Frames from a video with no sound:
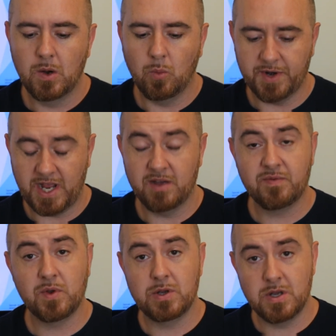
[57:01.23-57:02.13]
What I
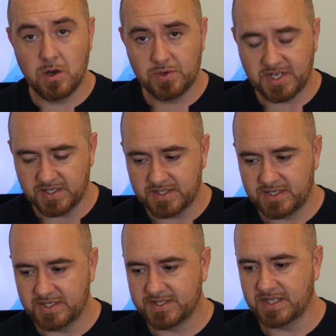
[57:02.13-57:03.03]
have
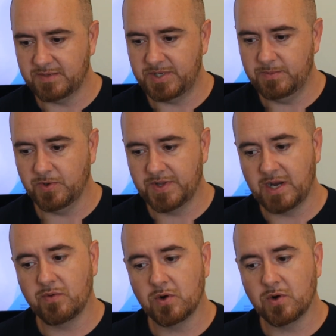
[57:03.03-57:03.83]
noticed is that people that I've